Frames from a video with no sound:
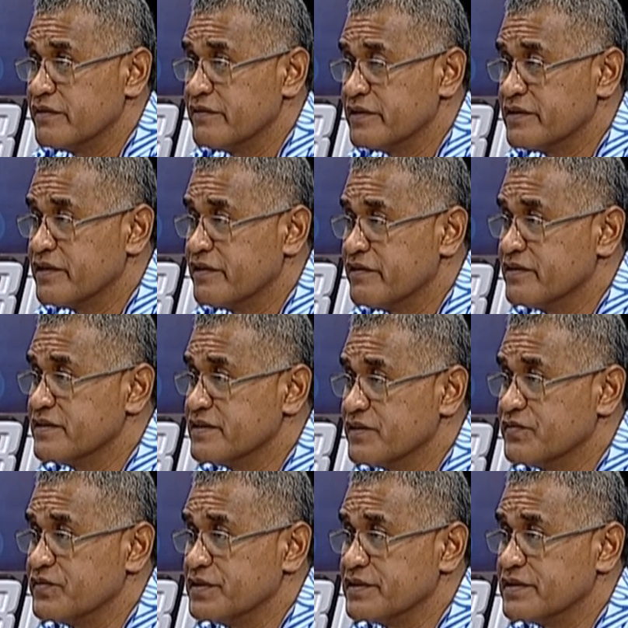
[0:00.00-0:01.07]
That I think is
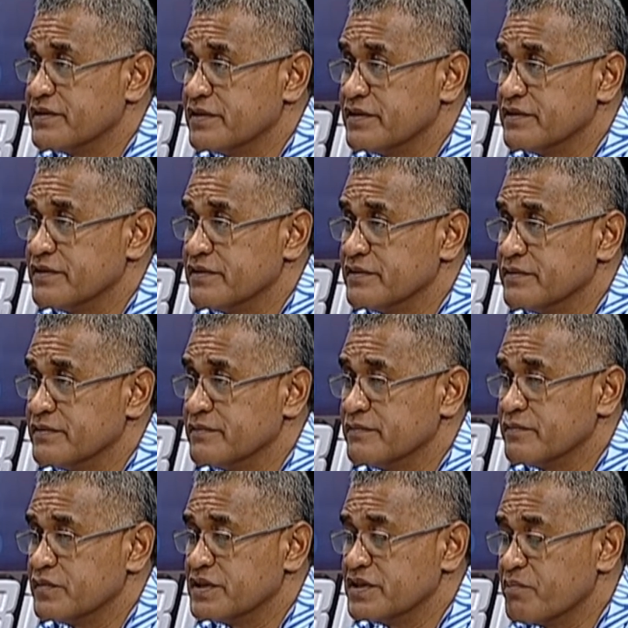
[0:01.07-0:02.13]
the first,
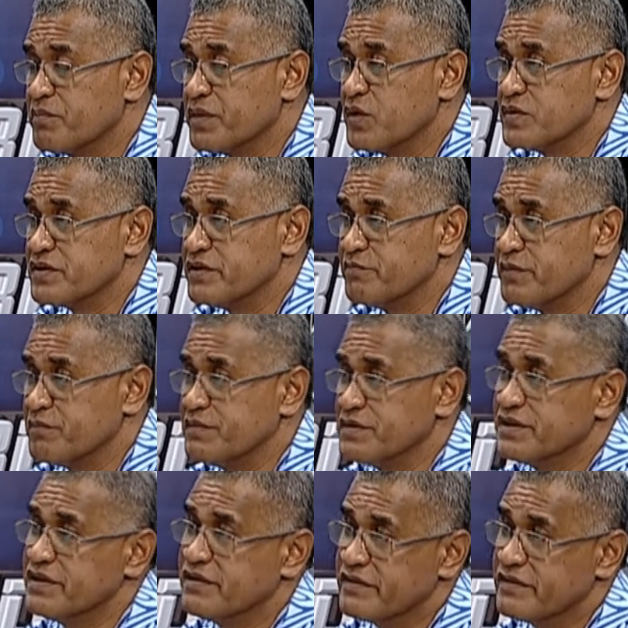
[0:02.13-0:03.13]
which empowers the members.